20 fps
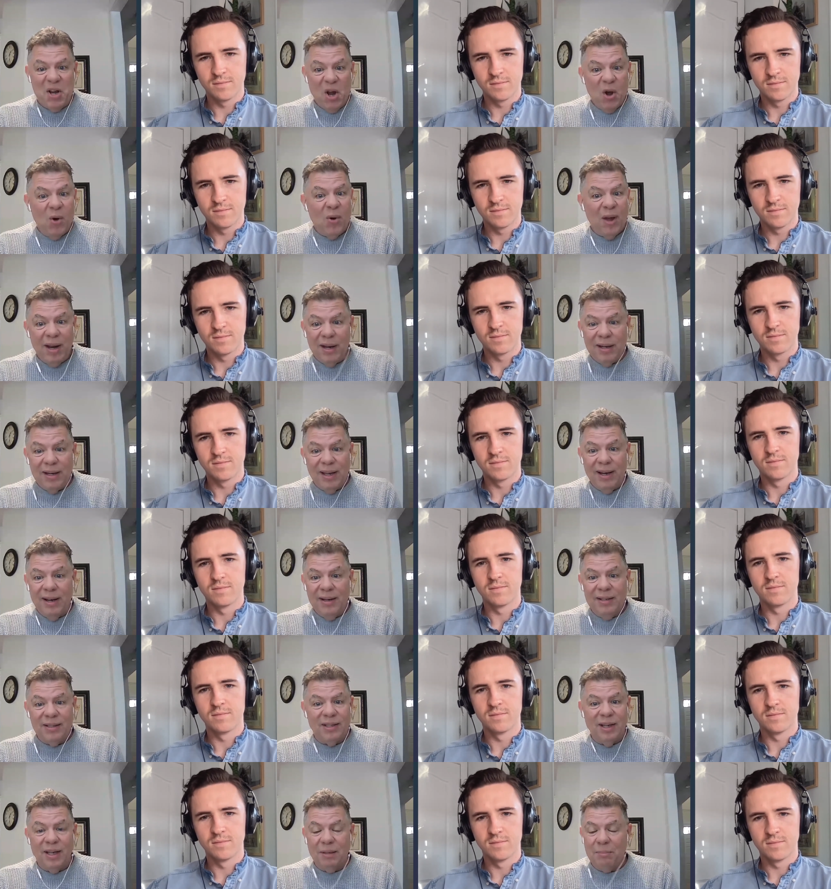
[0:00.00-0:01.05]
Speaker 1: know how to get
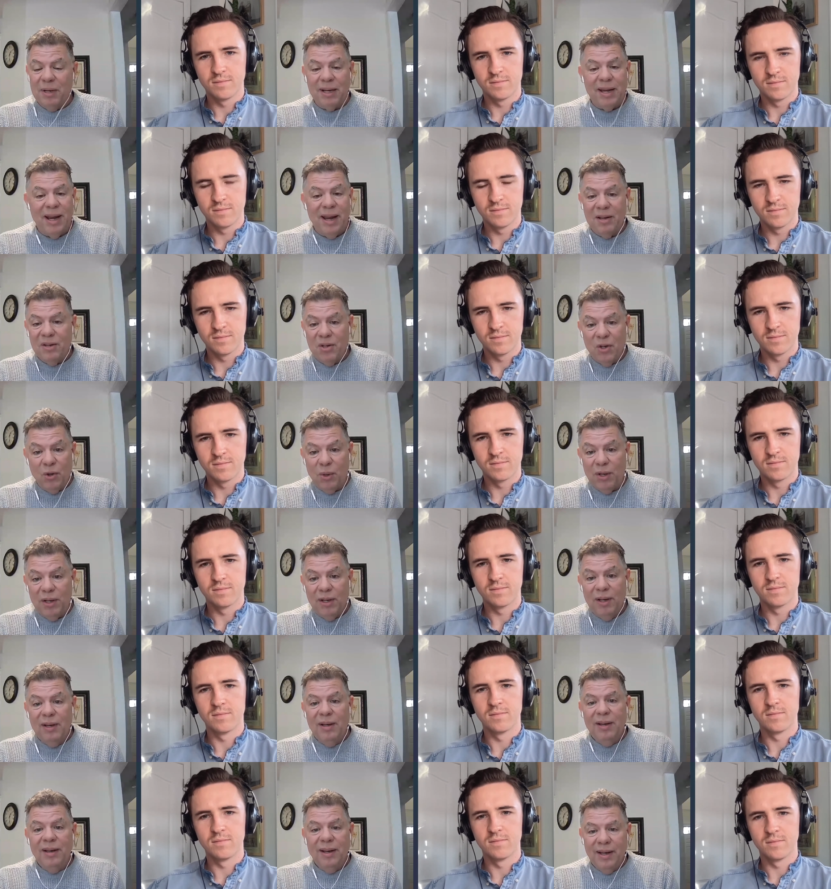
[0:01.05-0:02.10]
unstuck, but I can't do it
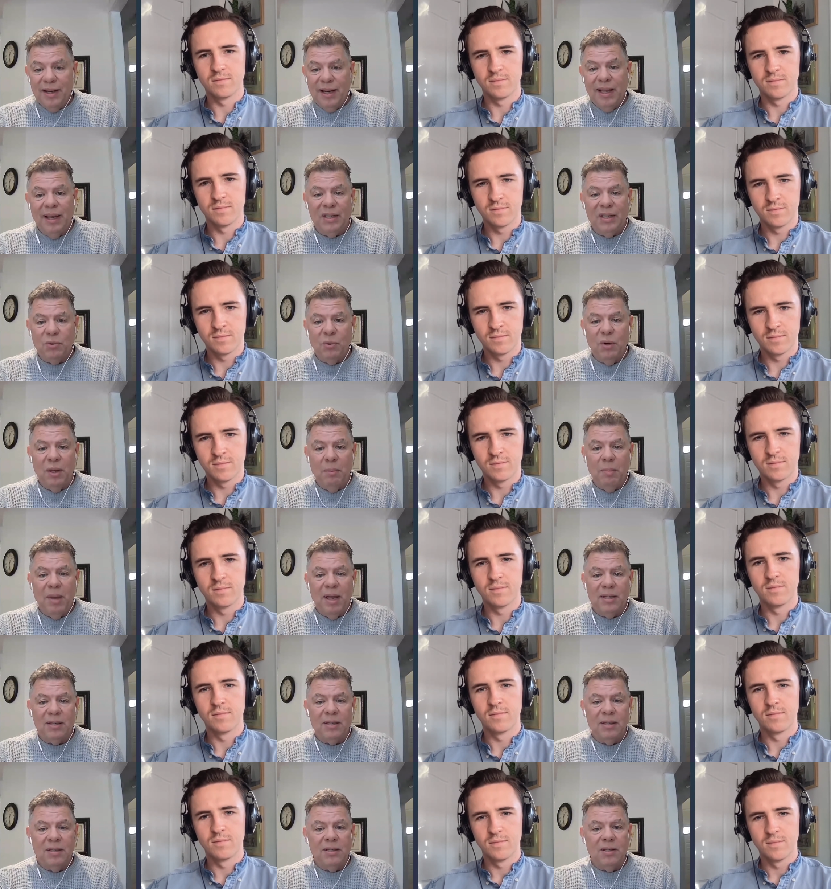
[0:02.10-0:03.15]
again, that's where the
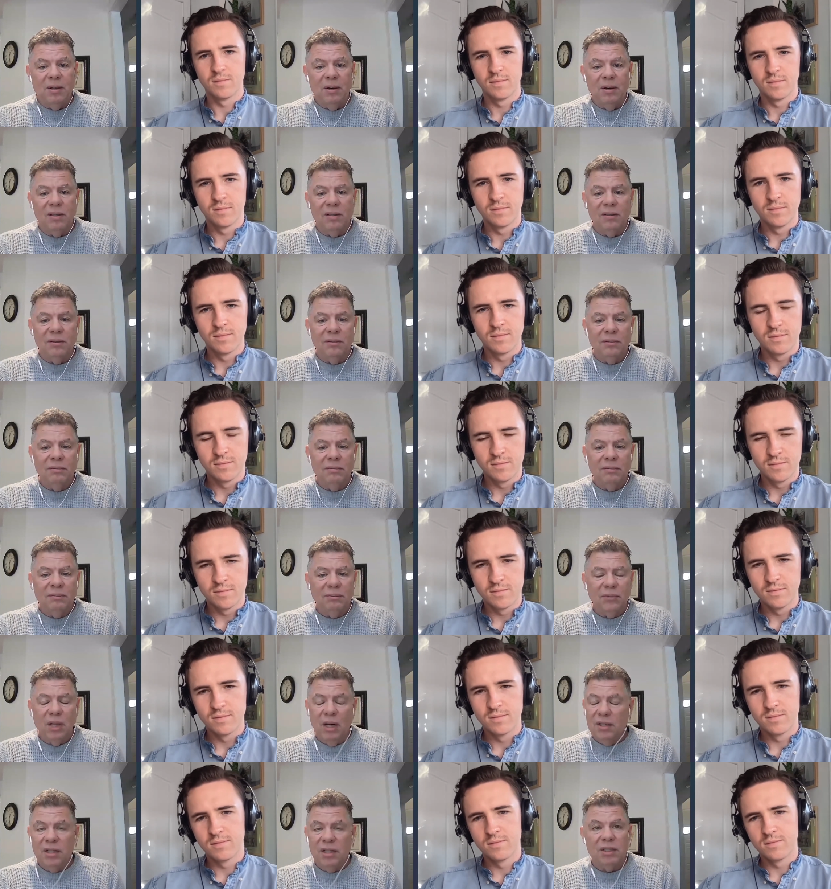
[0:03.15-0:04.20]
medicines are
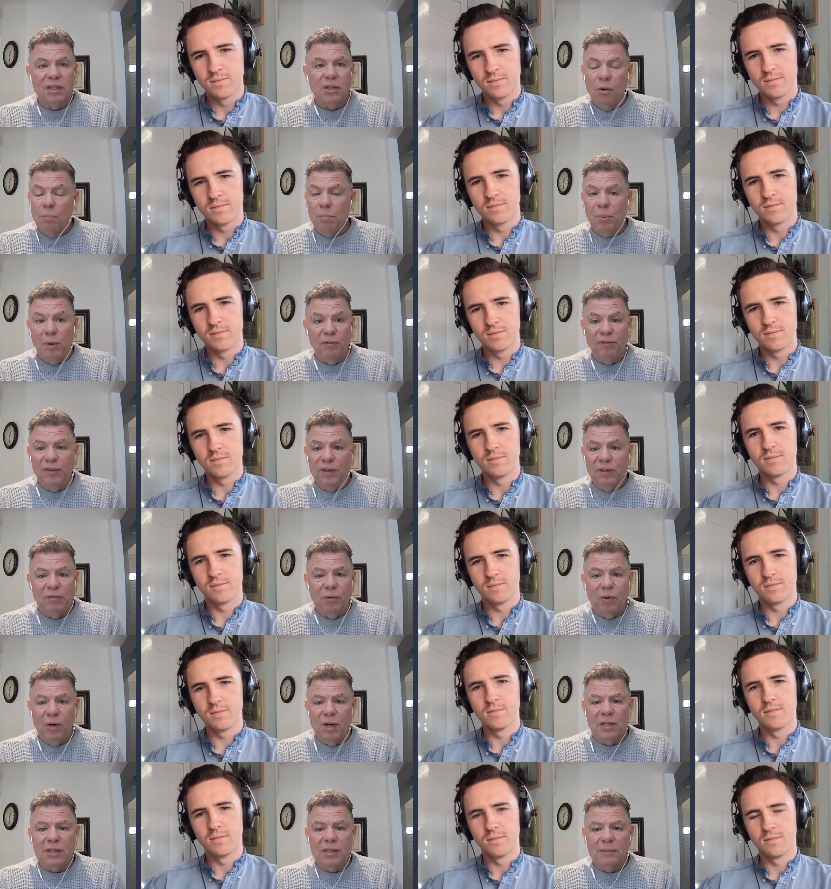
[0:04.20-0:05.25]
are just so perfect
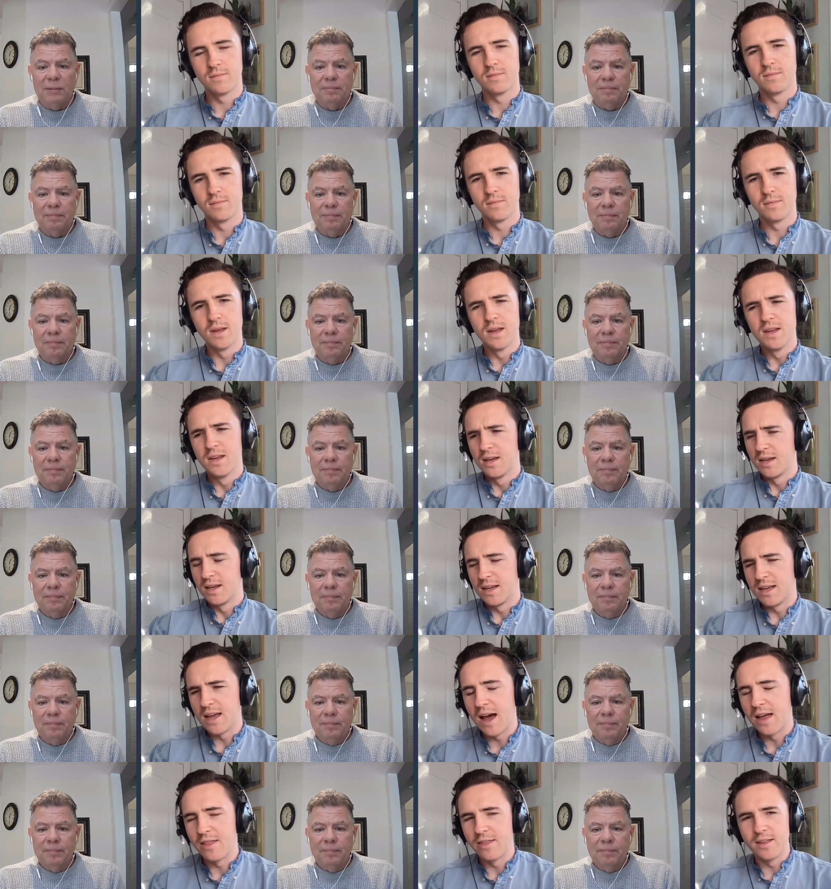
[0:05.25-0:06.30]
for us.
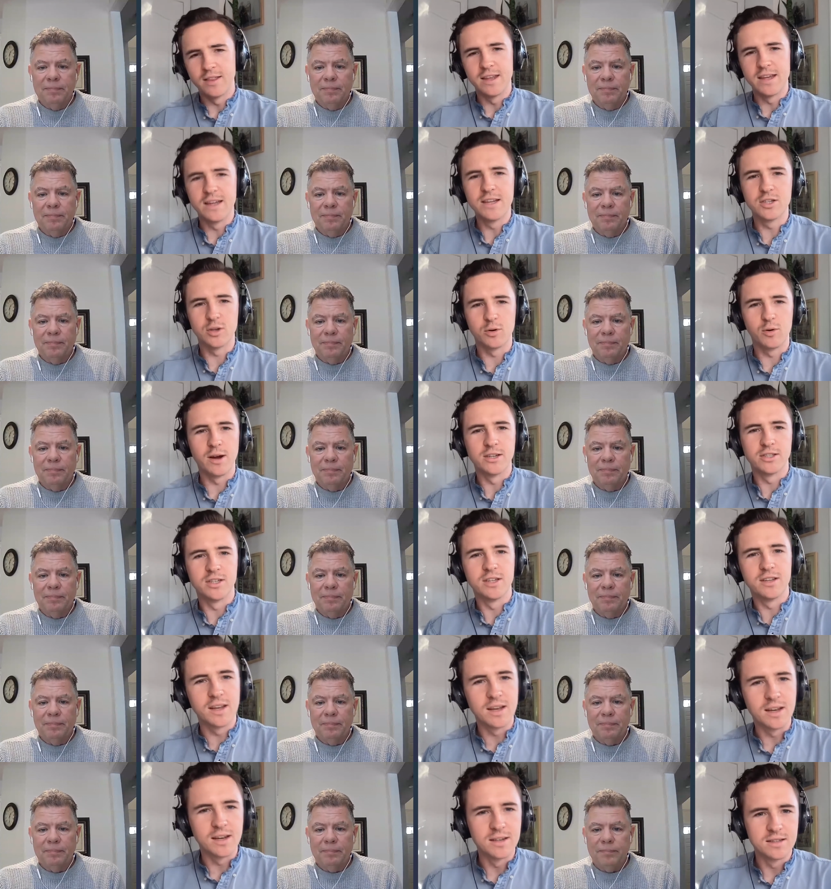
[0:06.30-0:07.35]
Speaker 2: Yeah, the, the integration
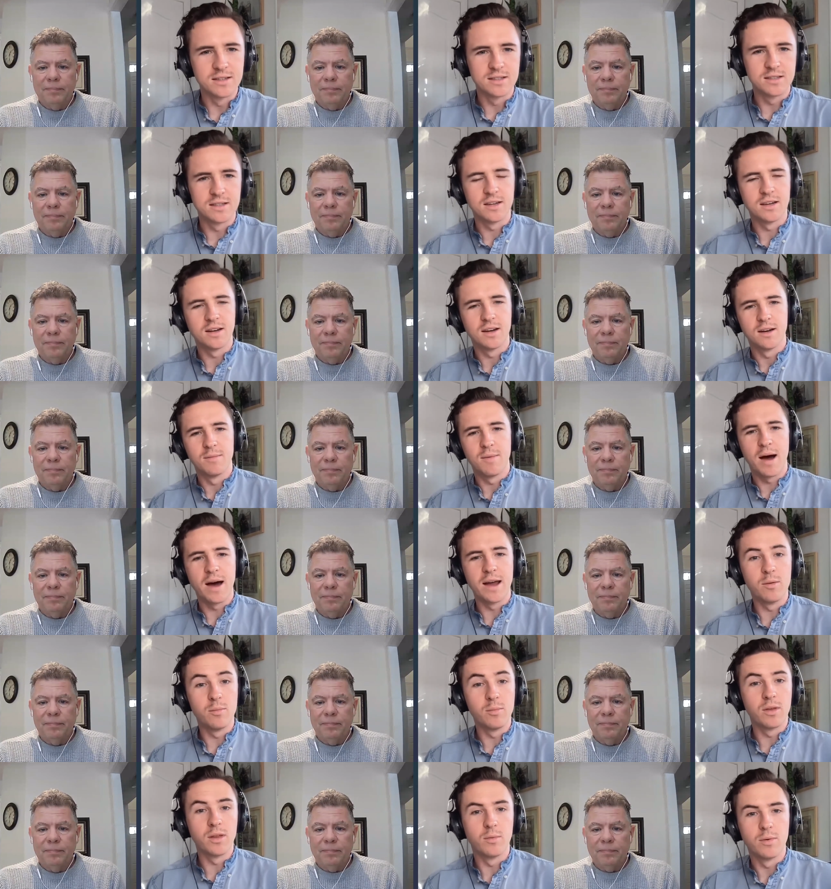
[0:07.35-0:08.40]
thing is, uh, I
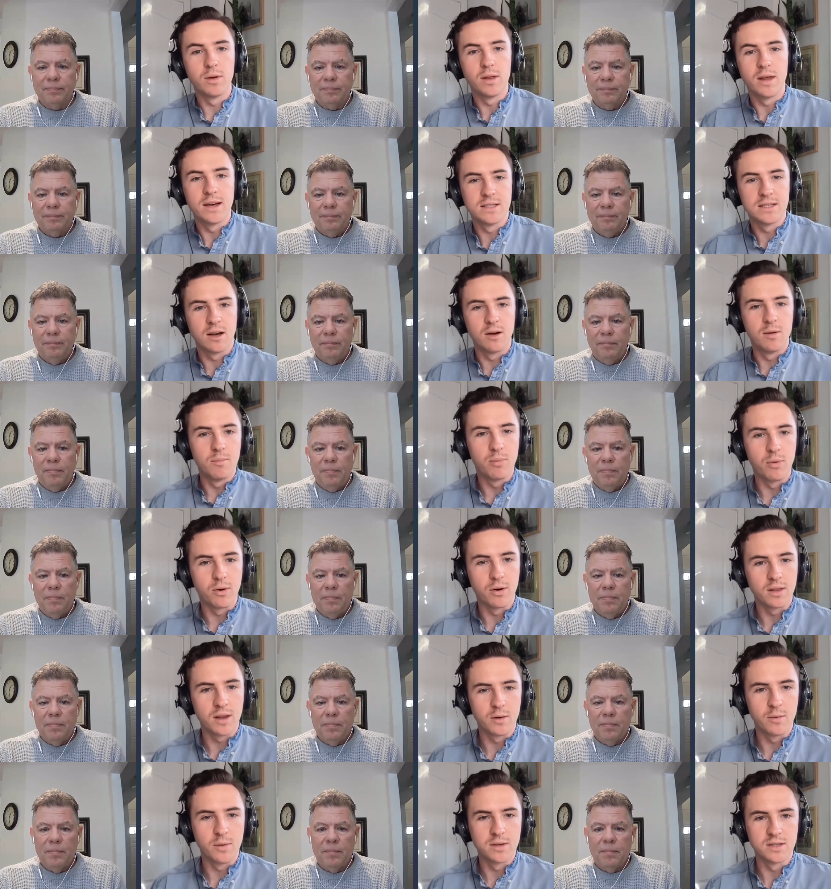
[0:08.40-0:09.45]
didn't really realize how
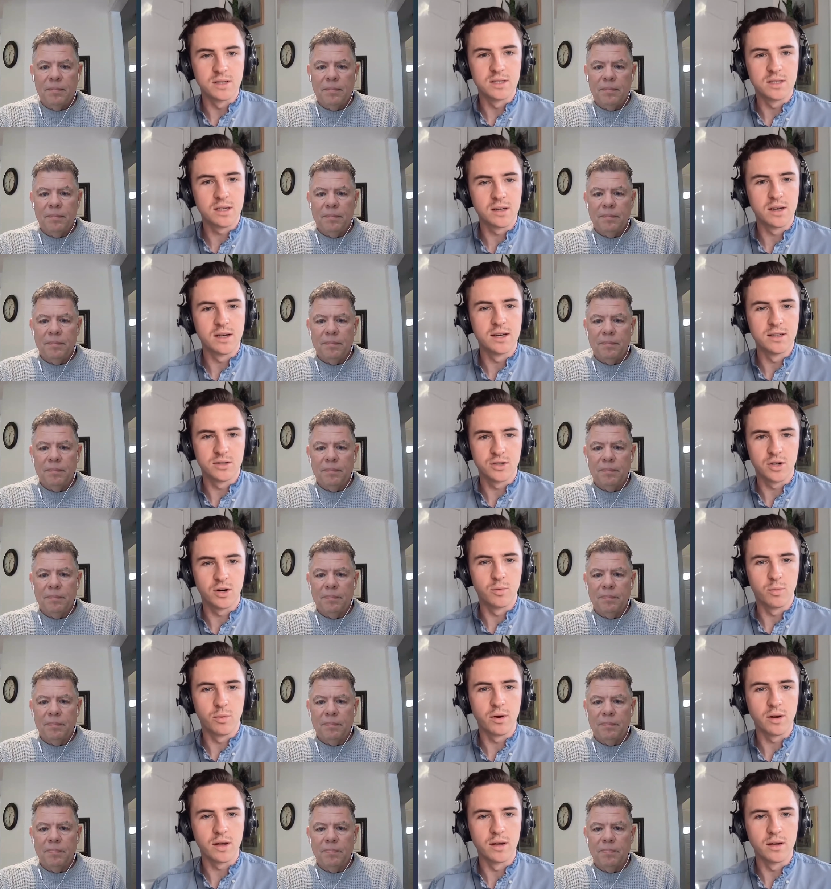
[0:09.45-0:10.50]
important that was until I started
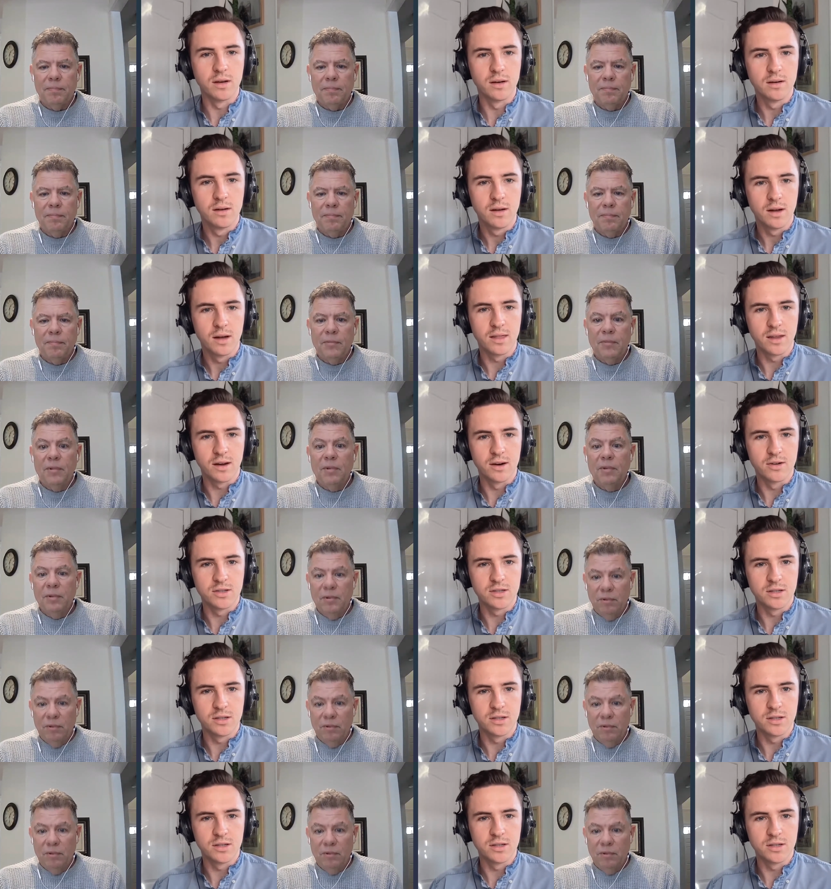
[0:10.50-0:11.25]
working at there.